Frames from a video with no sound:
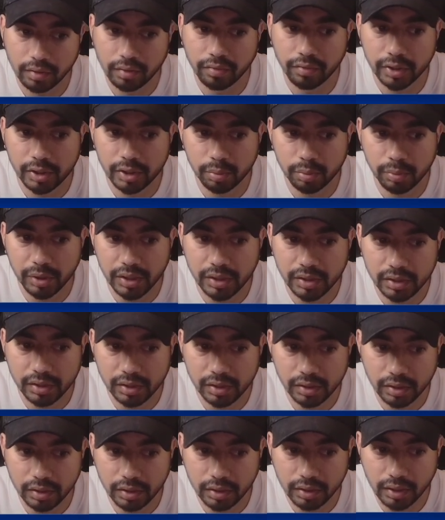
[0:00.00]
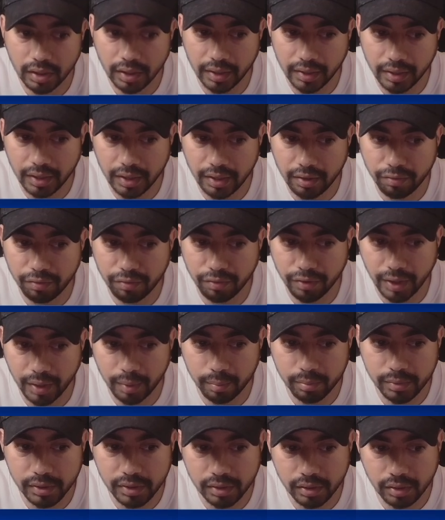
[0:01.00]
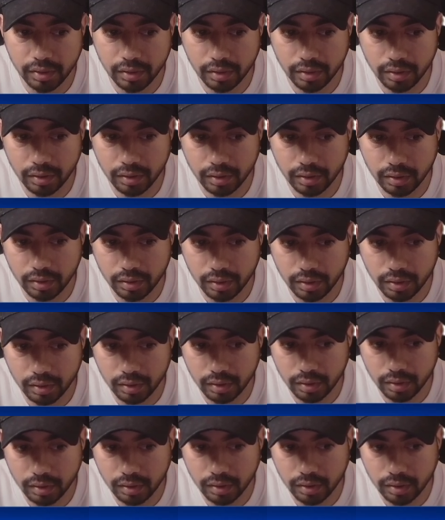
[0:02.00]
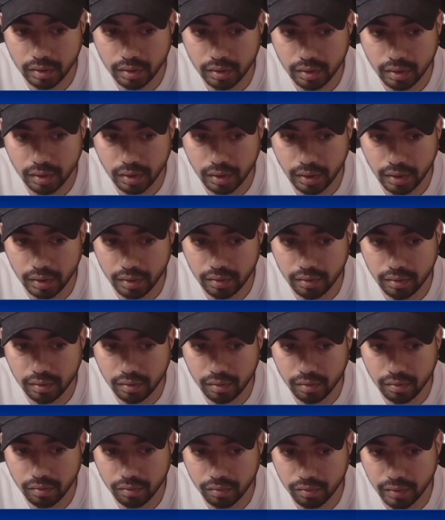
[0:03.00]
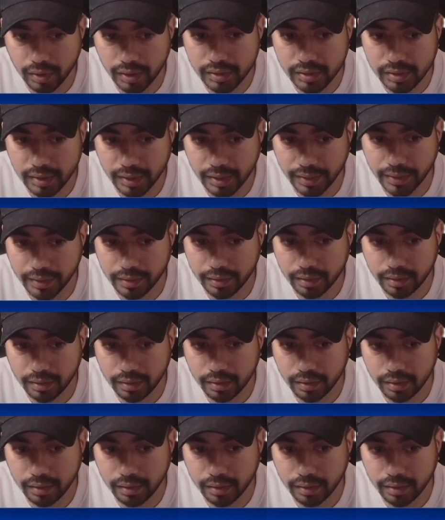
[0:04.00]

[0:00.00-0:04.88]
which means 30 frames in 1 second,